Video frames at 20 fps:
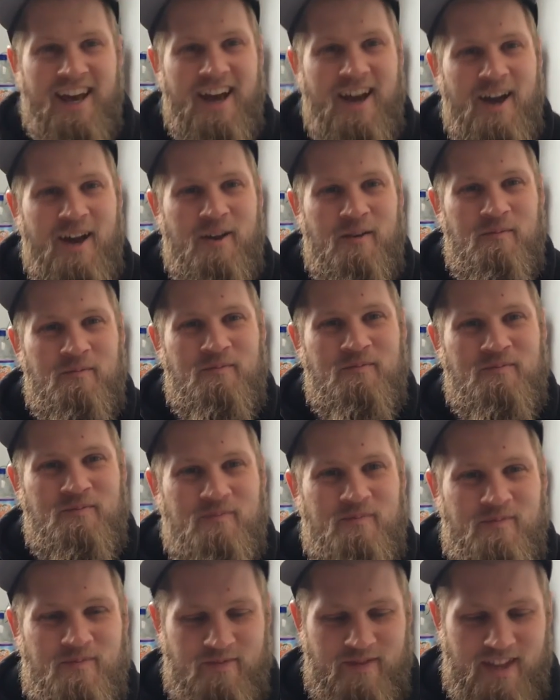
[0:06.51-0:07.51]
bit um, Blue
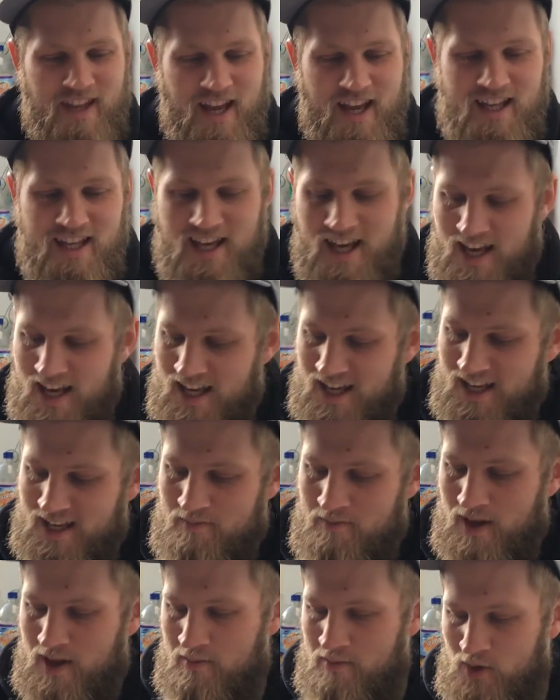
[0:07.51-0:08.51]
Peter, is it? Today? Yeah,
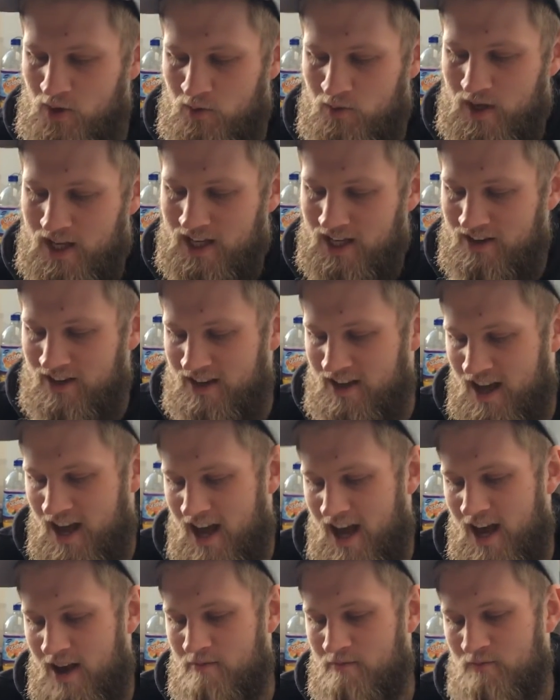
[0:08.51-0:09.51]
a bit of Blue Peter.
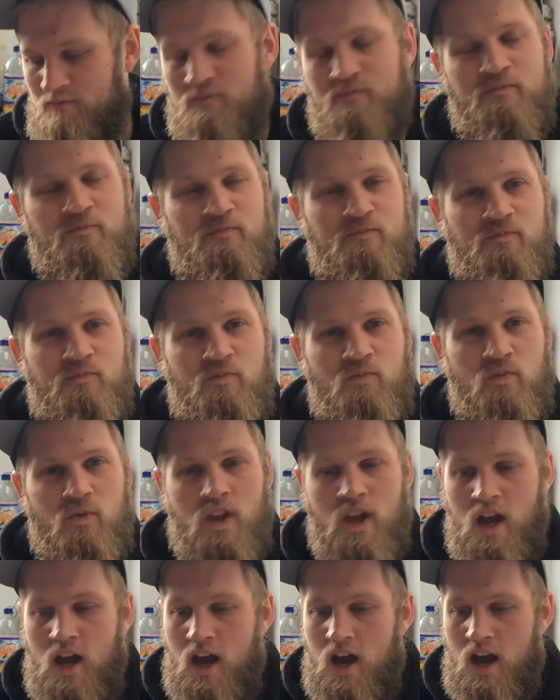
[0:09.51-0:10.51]
What's, um, what's this for?
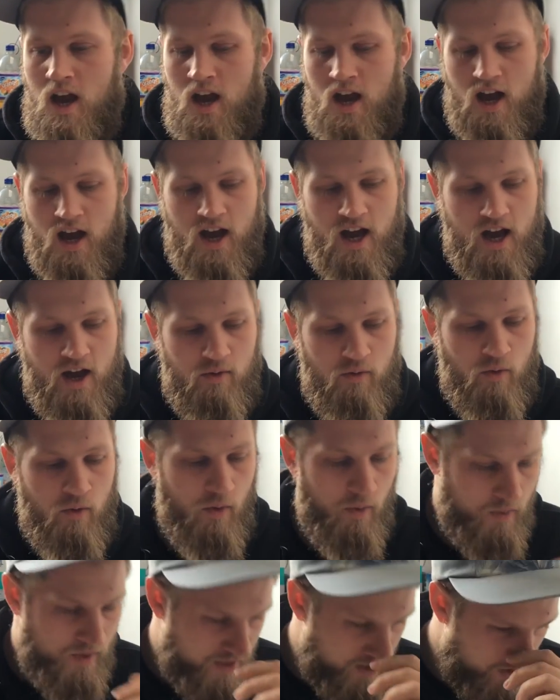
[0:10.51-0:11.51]
Uh, well,
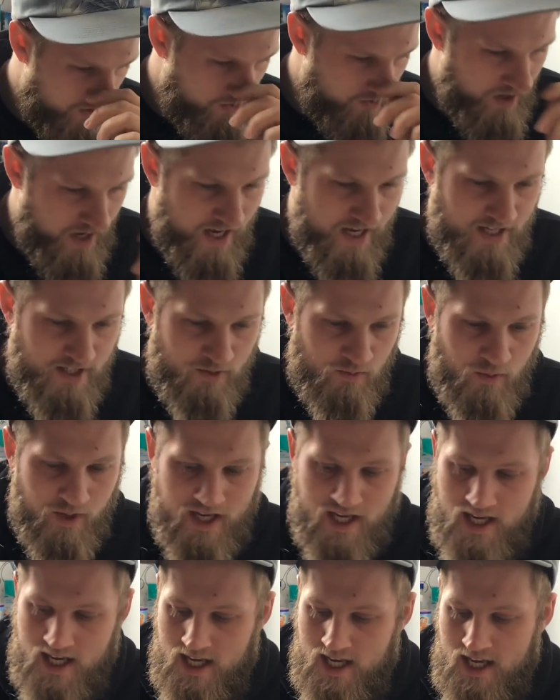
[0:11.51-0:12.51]
what we do is
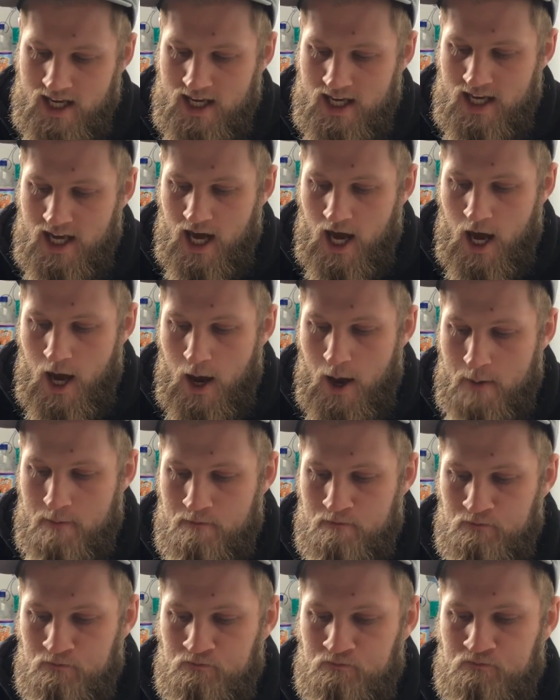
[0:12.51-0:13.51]
we
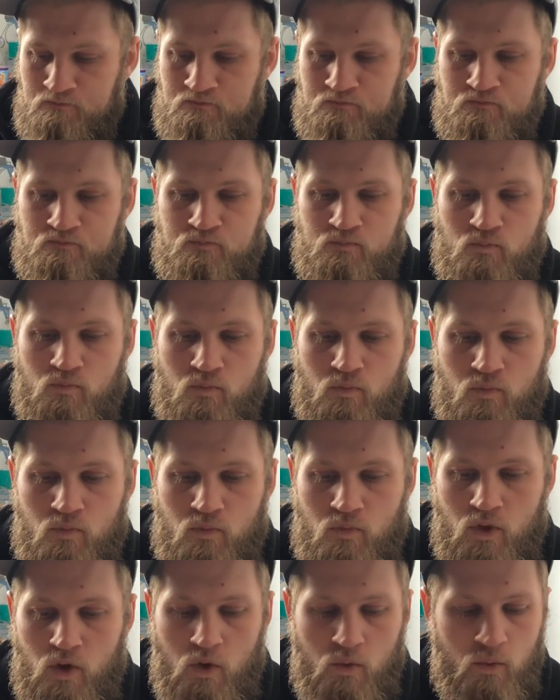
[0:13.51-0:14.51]
um,
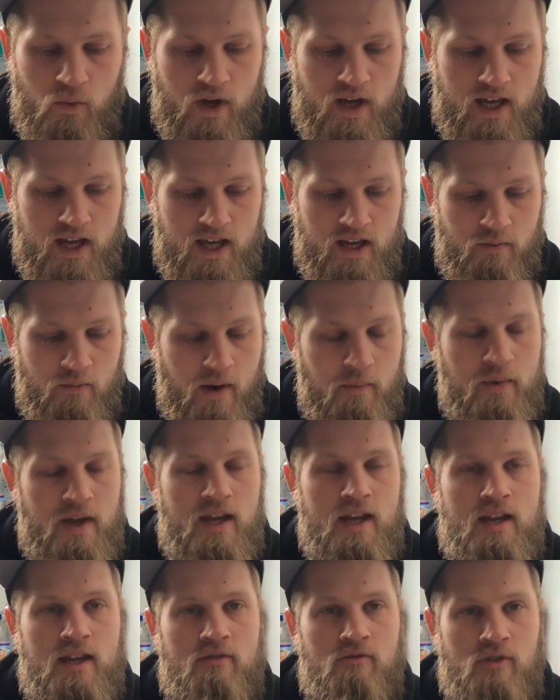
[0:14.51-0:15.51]
we when
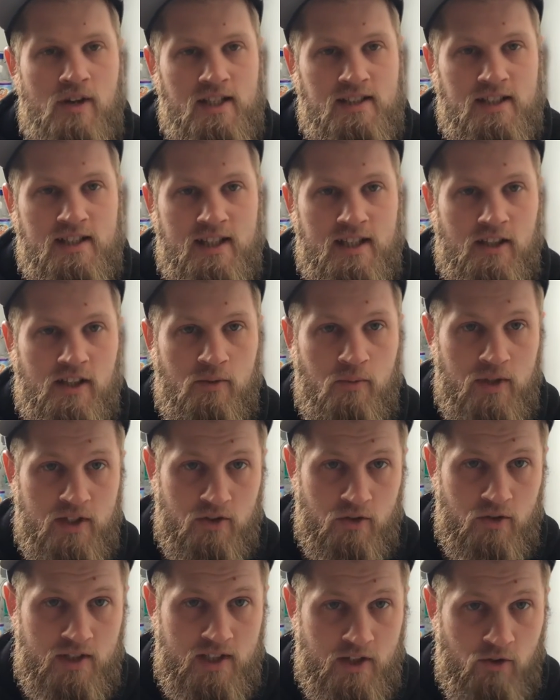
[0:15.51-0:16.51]
we release a deal and we
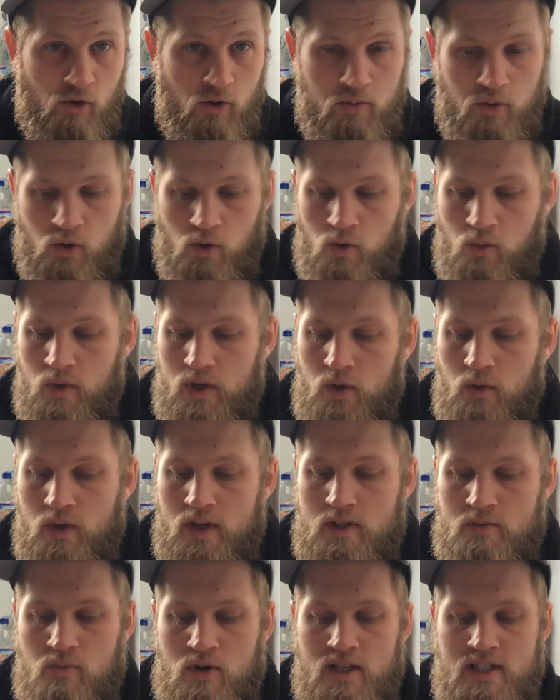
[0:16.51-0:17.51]
do a deal report, we
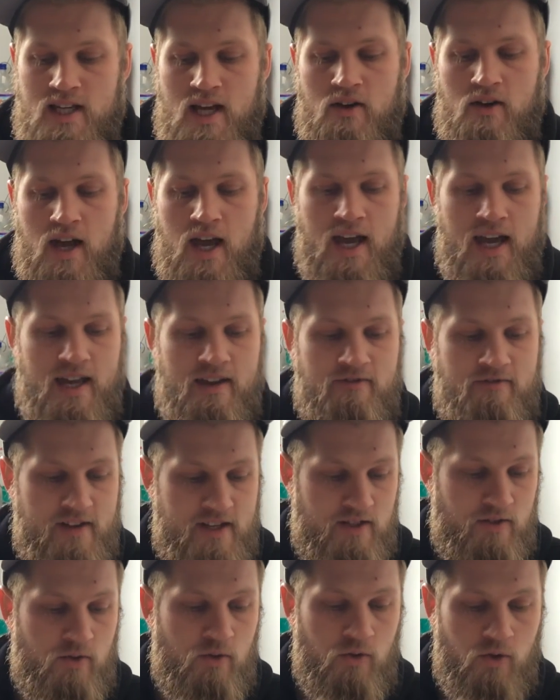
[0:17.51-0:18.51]
always print out a
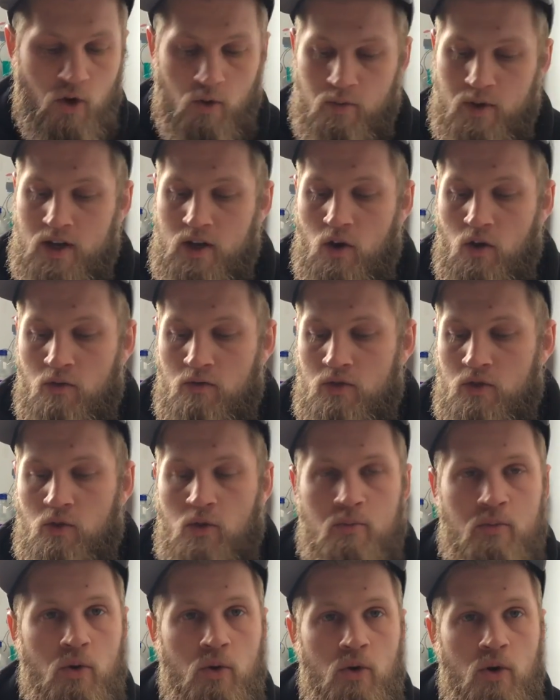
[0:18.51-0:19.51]
physical copy of the
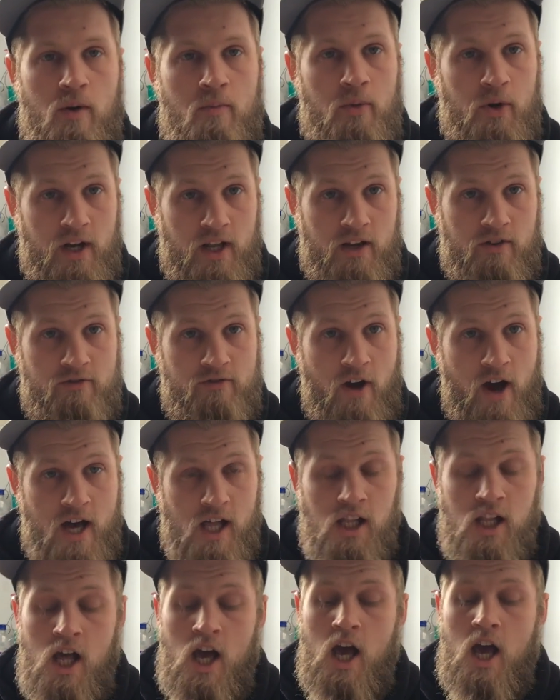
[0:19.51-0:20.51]
report, put it yeah. in a
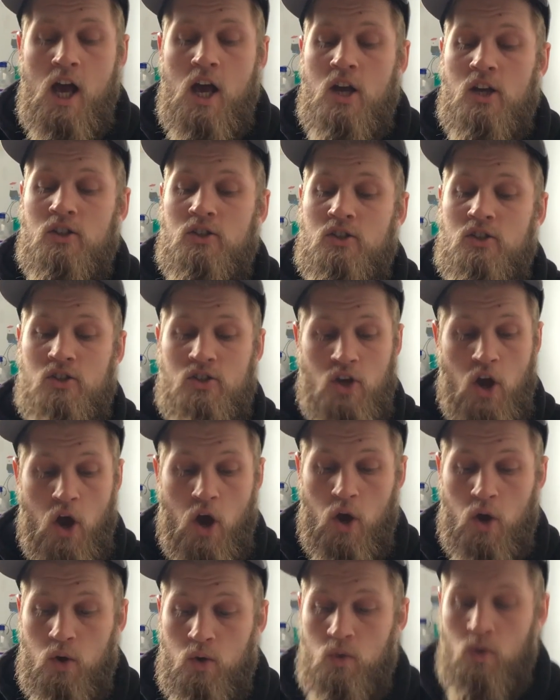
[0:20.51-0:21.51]
file. Yeah.
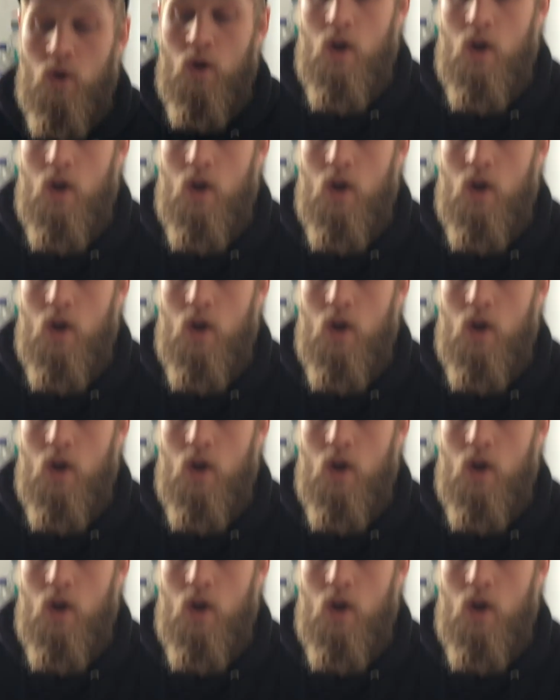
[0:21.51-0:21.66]
So